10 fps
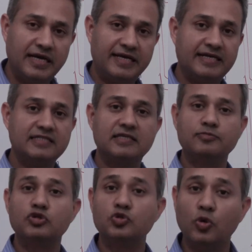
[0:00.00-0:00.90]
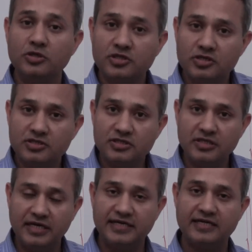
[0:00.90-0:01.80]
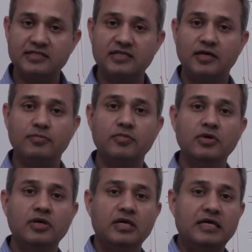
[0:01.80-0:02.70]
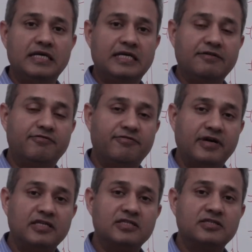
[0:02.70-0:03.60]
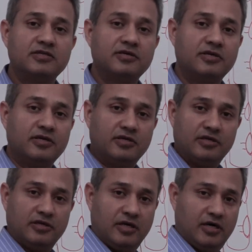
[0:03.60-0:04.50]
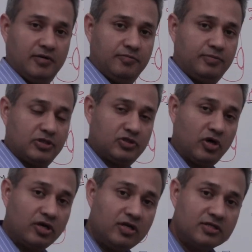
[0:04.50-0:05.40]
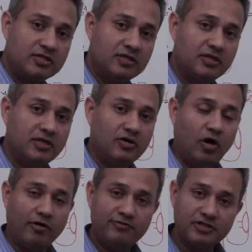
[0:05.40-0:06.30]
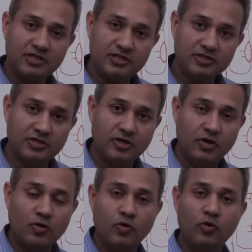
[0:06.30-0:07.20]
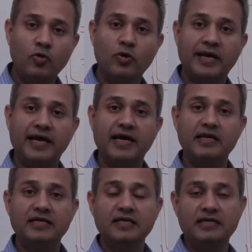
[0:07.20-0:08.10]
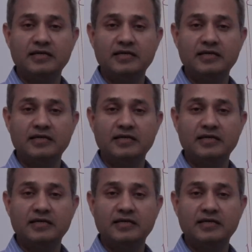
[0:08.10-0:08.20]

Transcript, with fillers: it has some soldiers, it has some defense uh, personals, officers who can